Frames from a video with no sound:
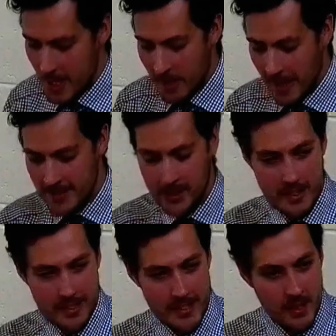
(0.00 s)

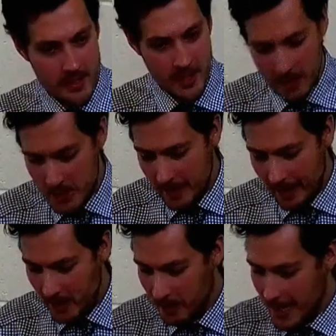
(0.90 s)
Pentecost is not so much about
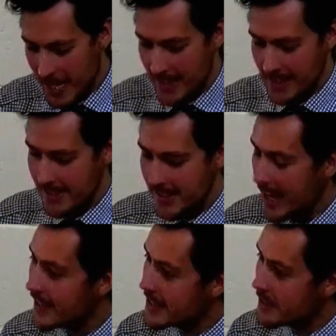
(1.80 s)
the miraculous
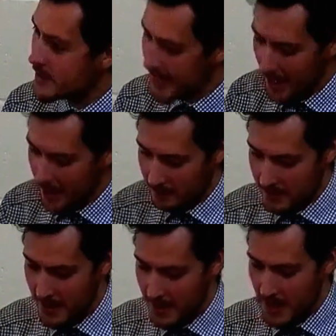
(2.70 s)
signs
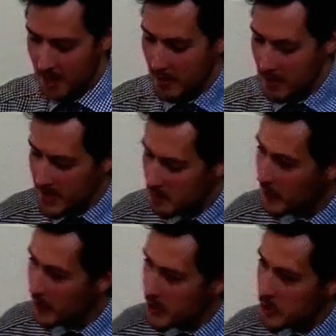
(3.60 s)
themselves, but the
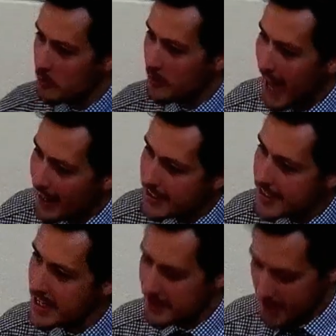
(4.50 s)
spiritual
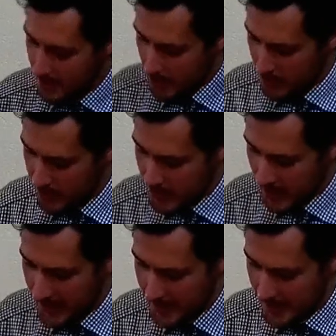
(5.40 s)
realities that those
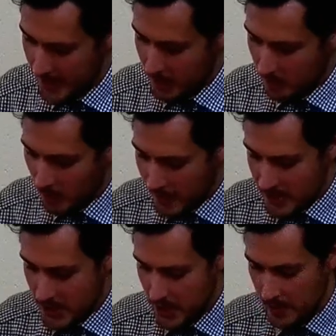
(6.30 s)
signs point
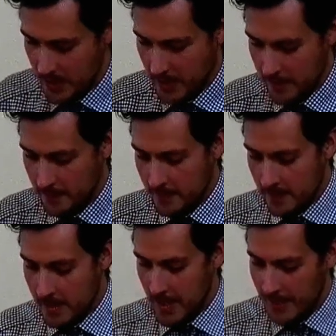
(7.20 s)
to.
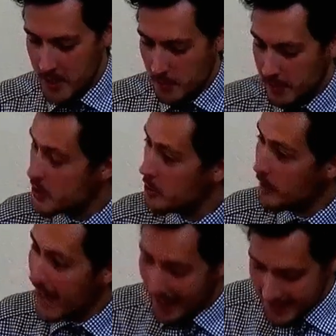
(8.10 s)
And the spiritual
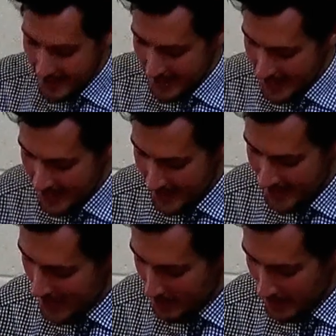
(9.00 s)
reality is
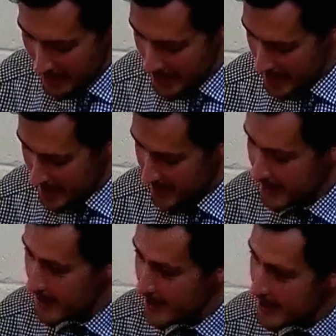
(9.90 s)
namely
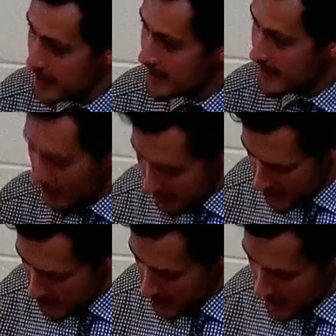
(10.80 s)
this
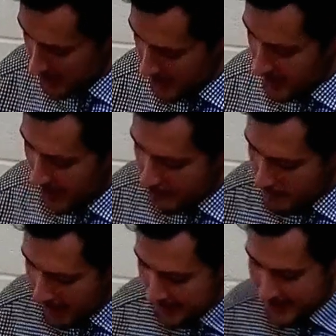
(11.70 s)
salvation and
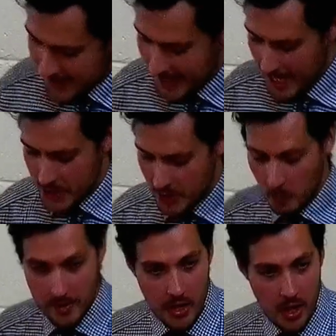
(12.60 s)
reconciliation
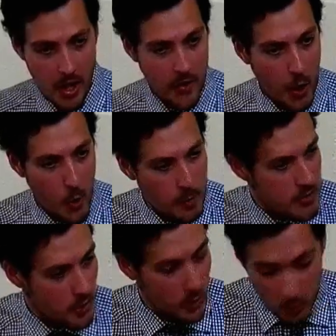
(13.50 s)
with God open
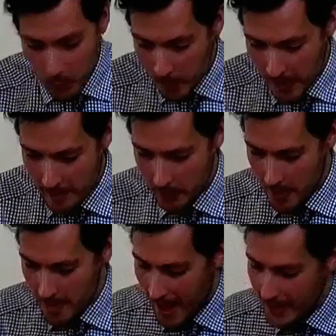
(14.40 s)
to all people
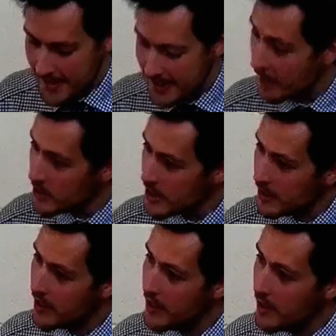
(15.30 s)
without exception
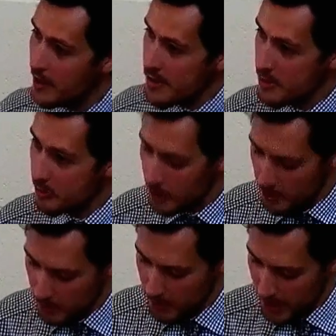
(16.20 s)

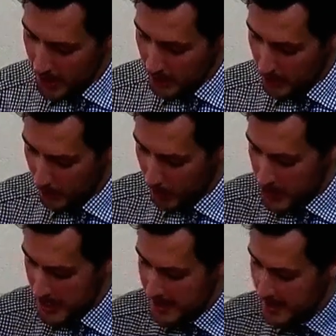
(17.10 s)
through the Lord
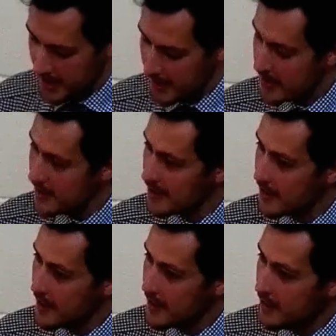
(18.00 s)
Jesus,
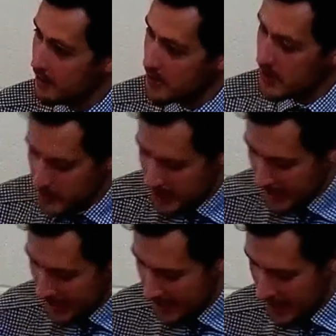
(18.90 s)
resulting
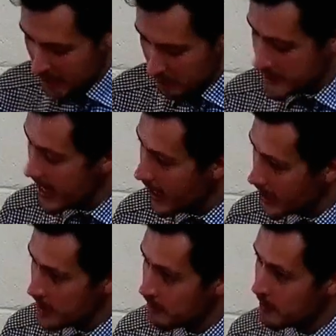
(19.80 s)
in
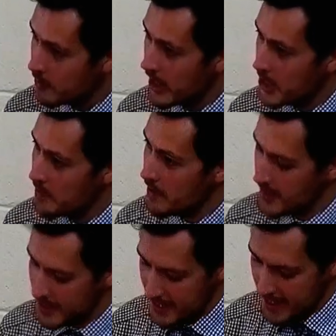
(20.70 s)
protection from
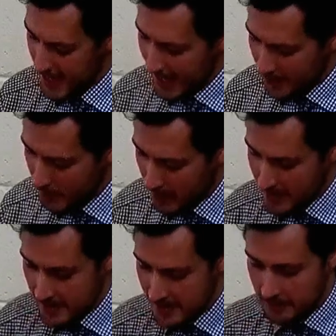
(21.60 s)
judgment and the
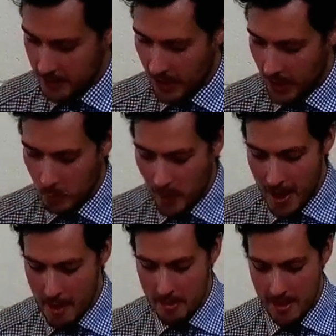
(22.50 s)
presence of God
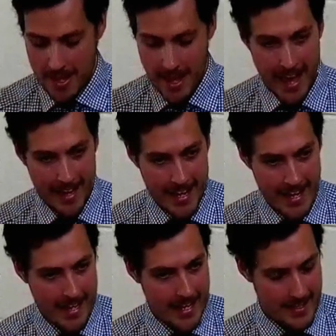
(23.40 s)
with and in
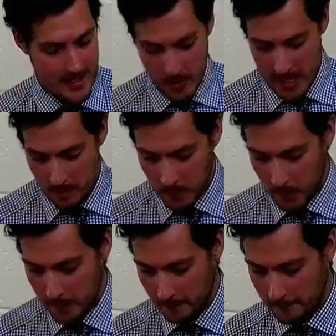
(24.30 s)
his people.
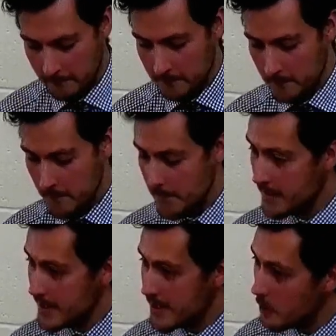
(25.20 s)

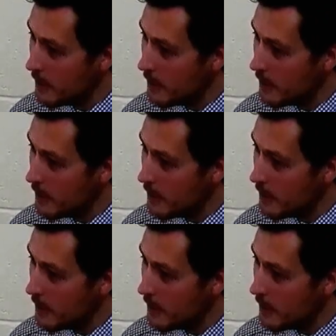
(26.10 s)
This is what